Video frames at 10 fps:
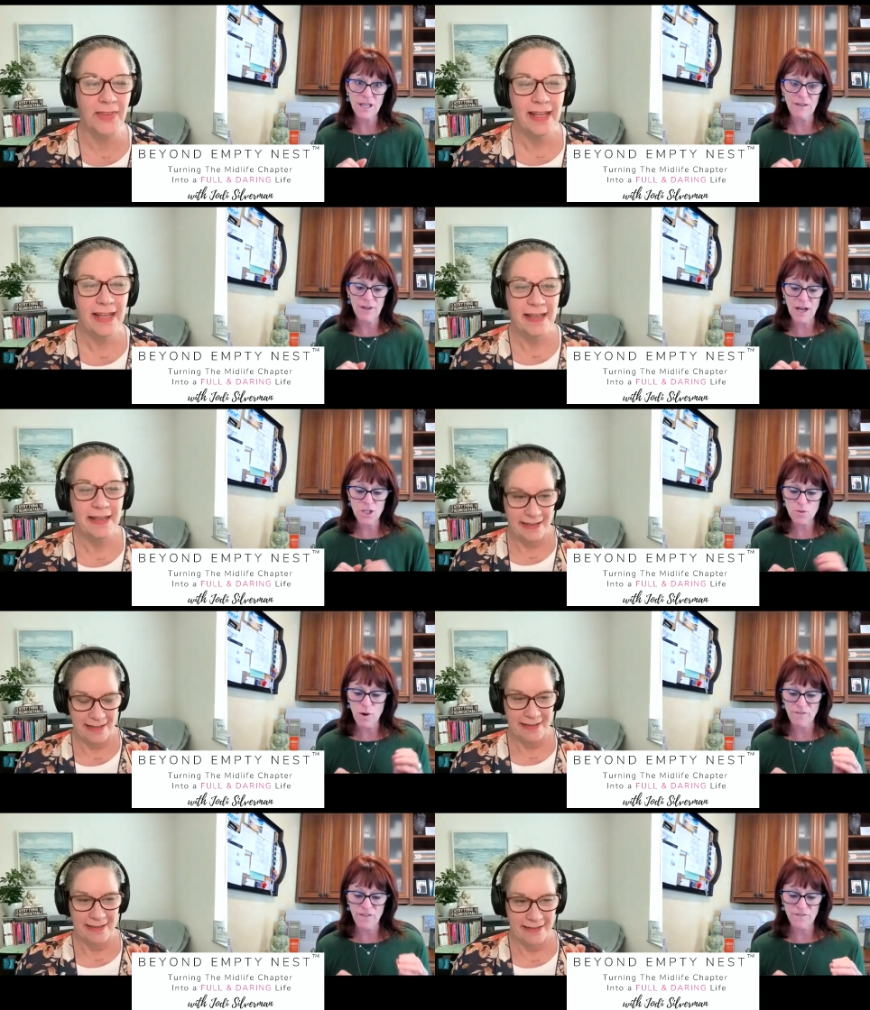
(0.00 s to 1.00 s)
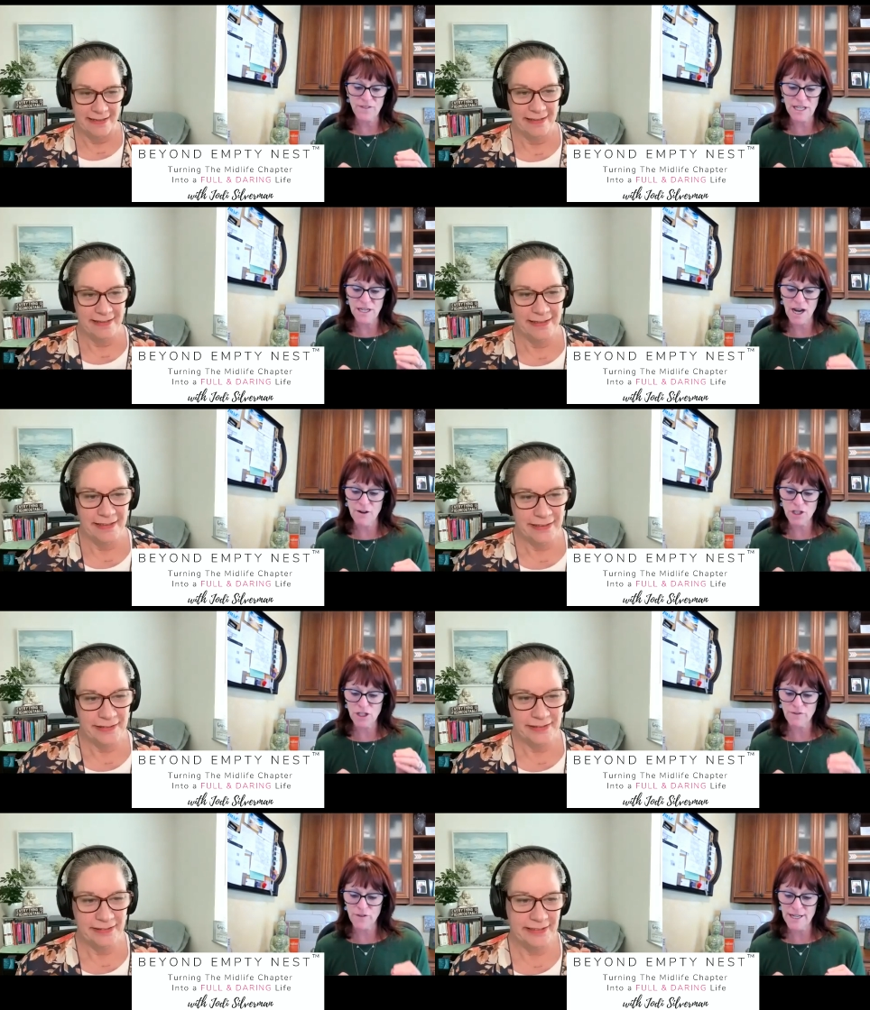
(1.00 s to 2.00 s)
Speaker 1: You're giving us what 50
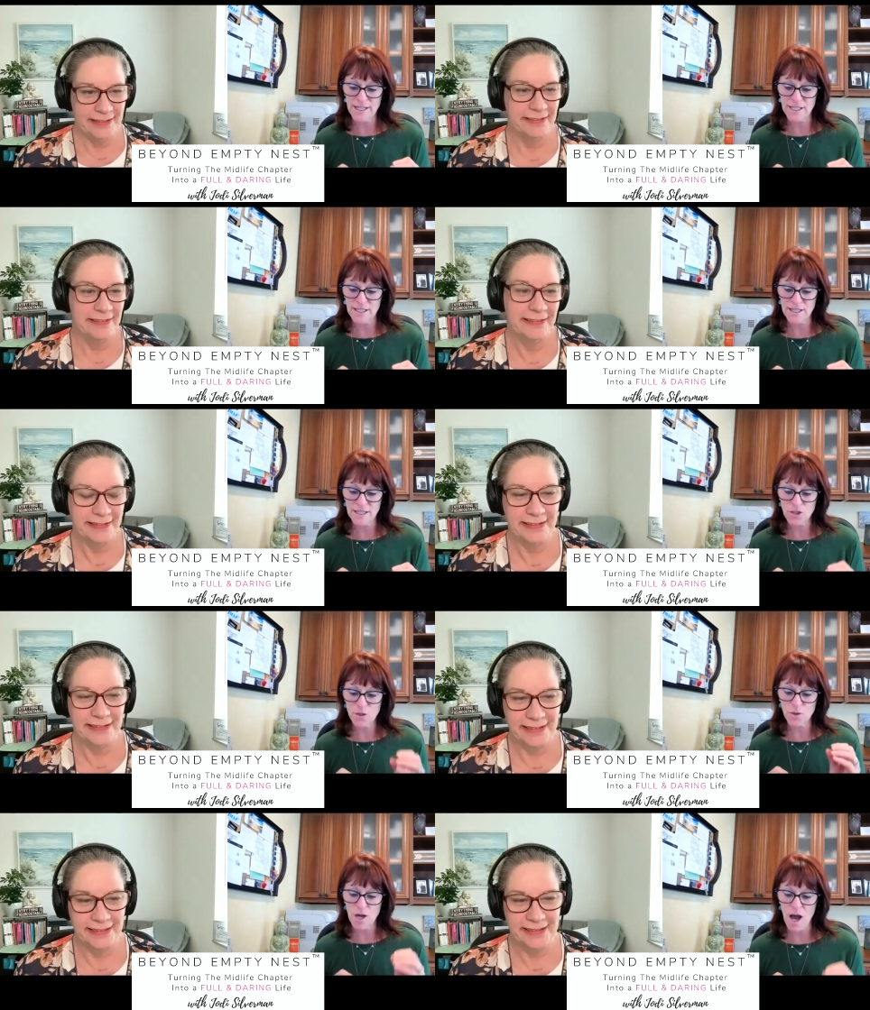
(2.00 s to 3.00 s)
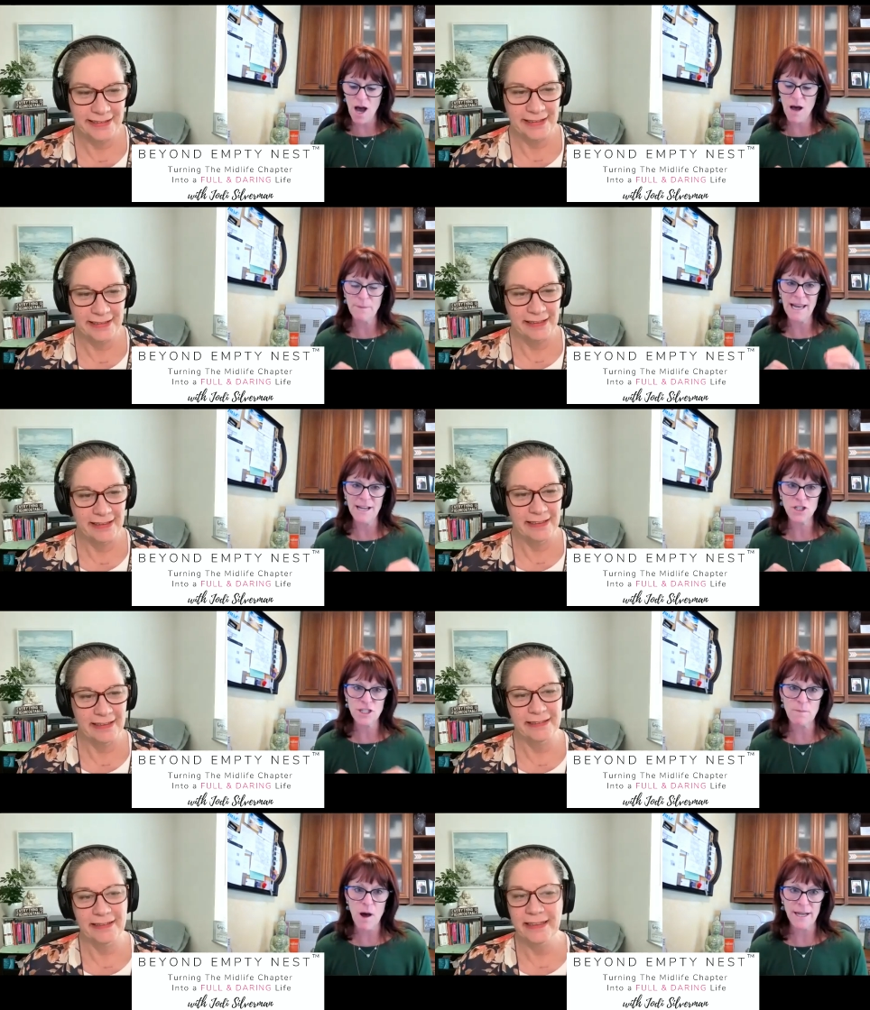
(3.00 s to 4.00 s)
encouraging phrases to calm an
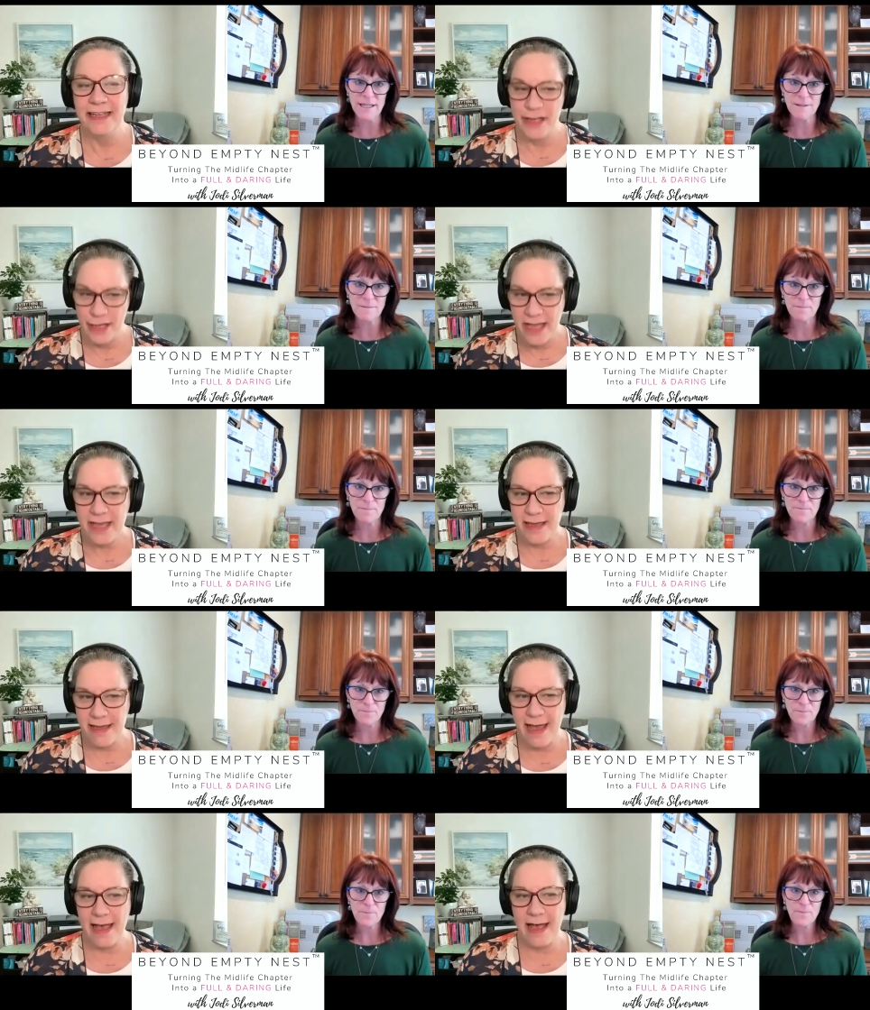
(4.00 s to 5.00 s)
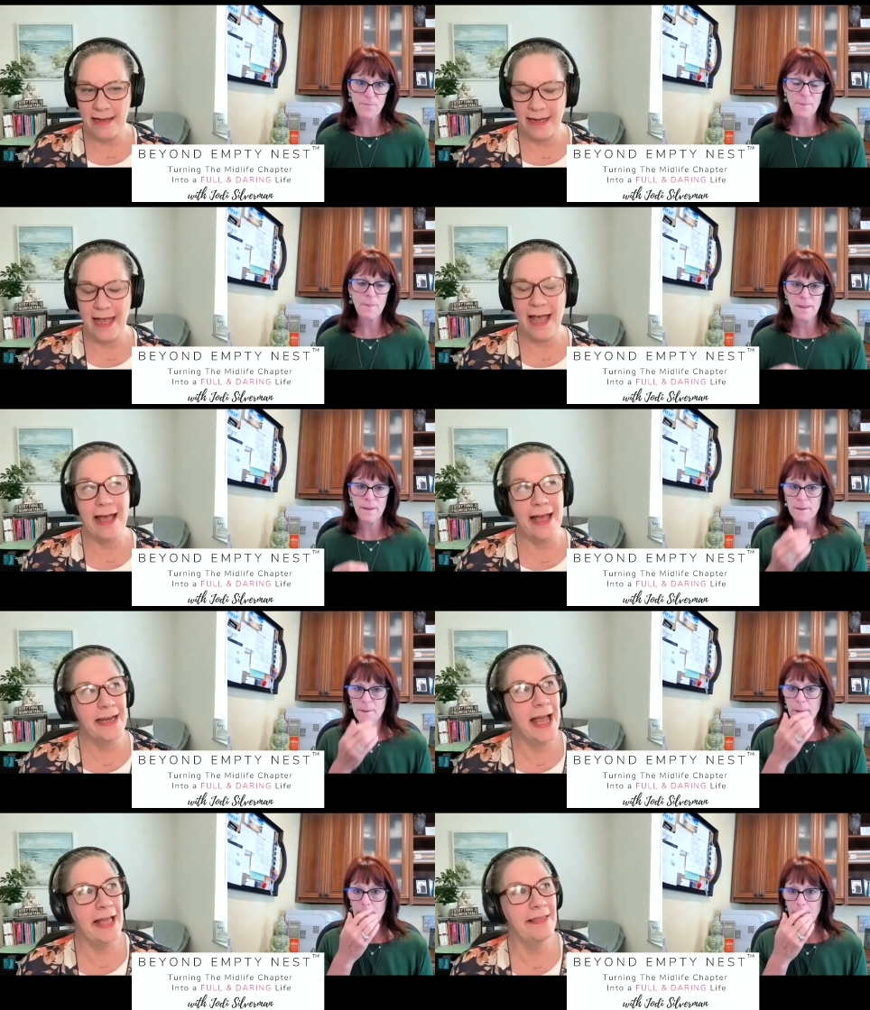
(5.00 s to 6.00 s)
anxious mind.
Speaker 2: Yeah.
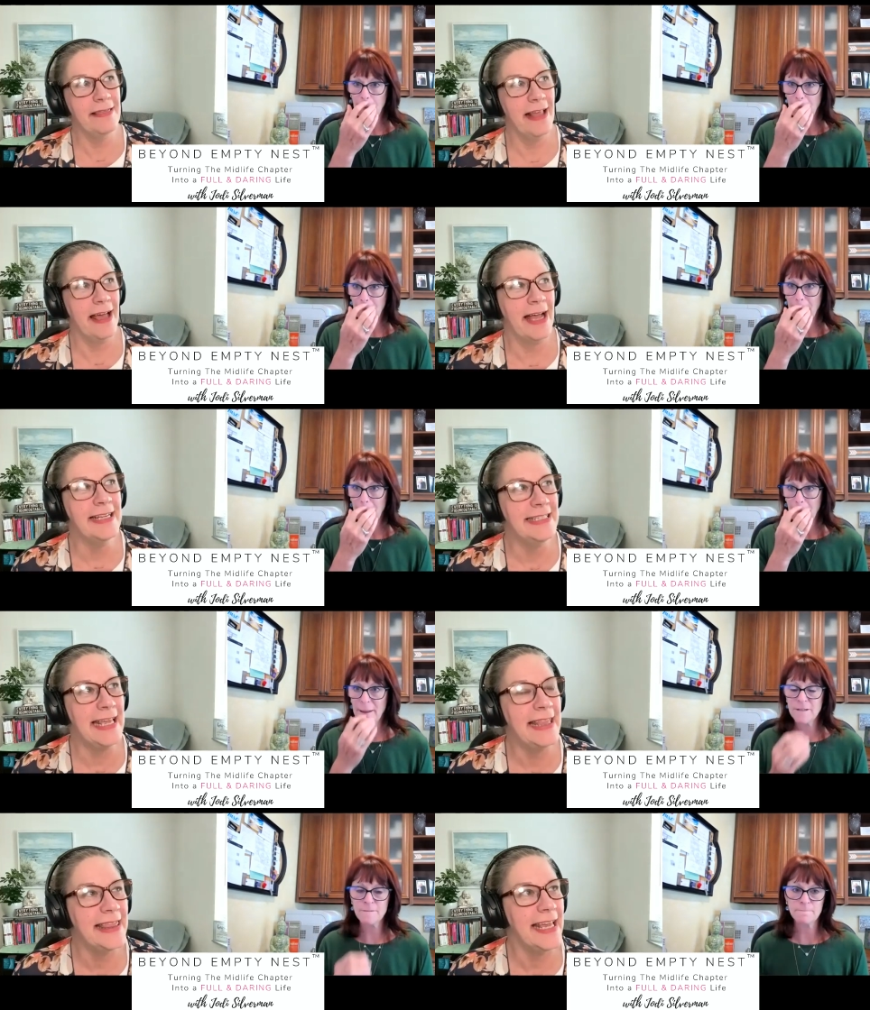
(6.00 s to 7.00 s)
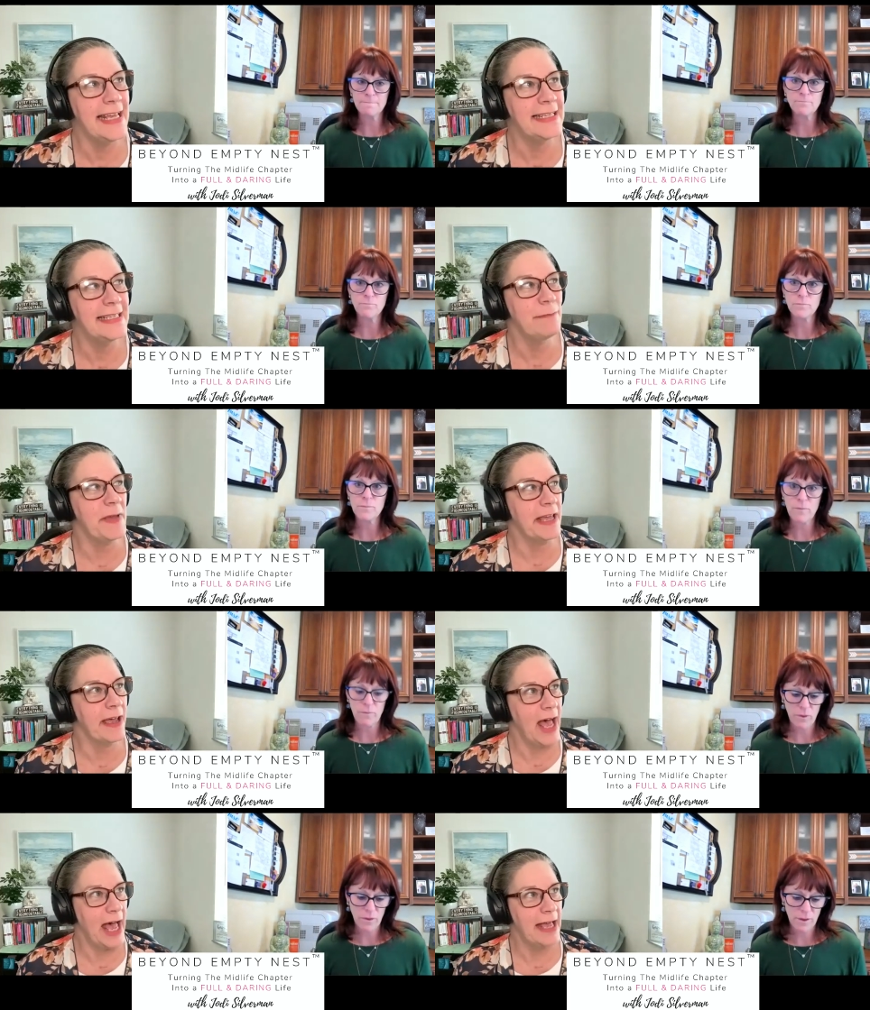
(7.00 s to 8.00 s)
And and I did this
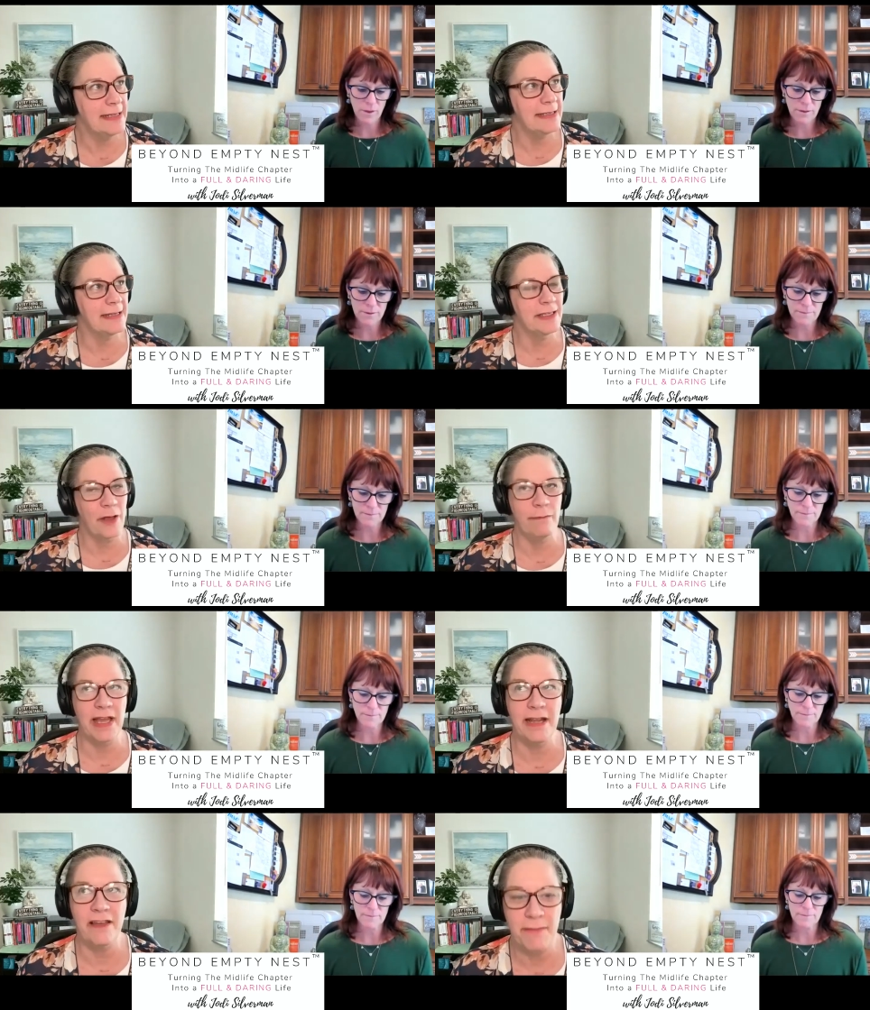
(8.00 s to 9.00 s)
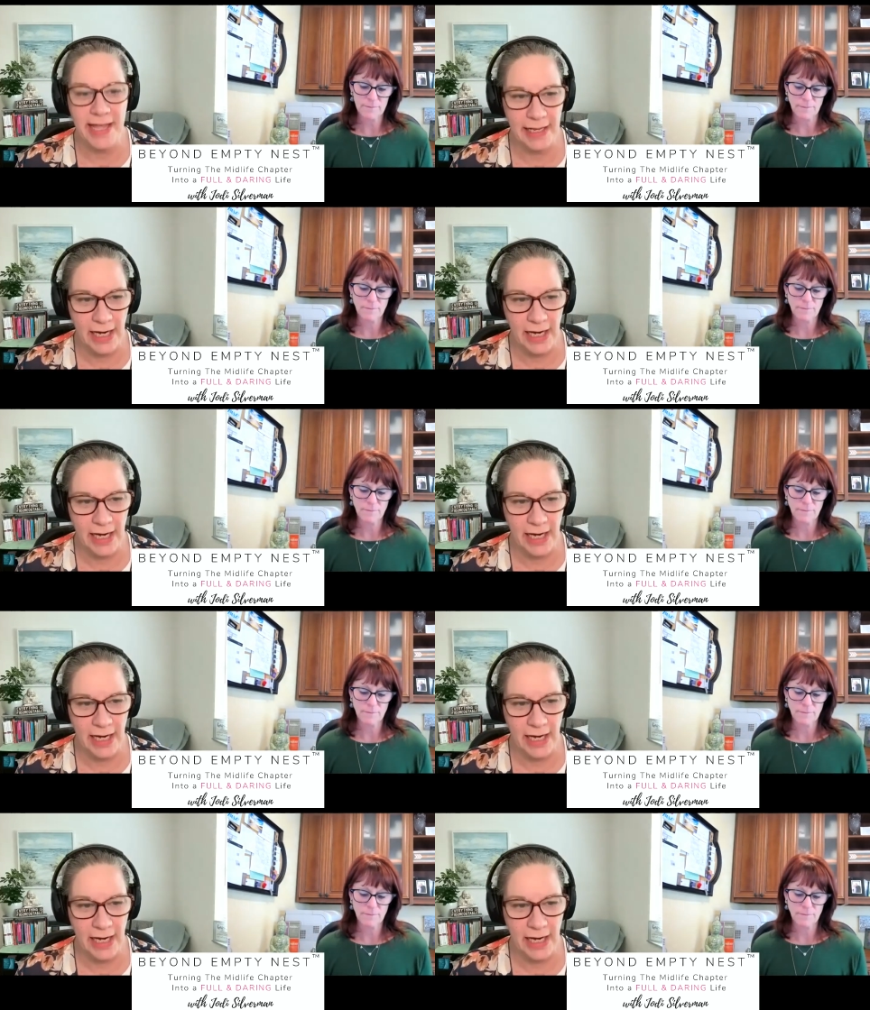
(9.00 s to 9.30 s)
because so many of my